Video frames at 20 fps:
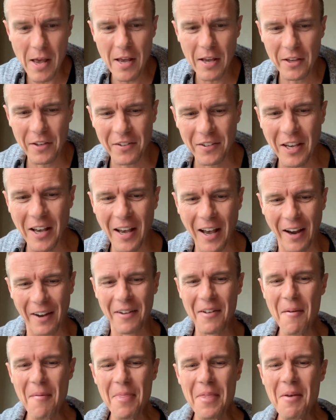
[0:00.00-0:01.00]
So,
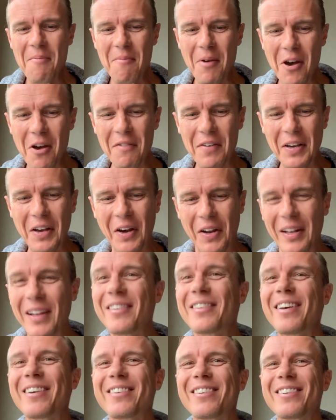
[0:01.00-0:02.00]
moving on,
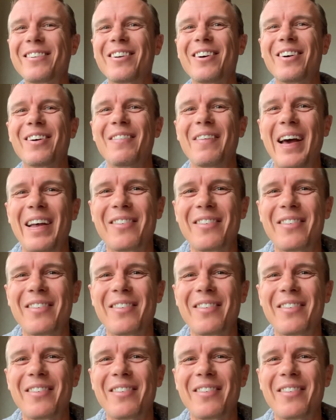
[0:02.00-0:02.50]
let's actually talk about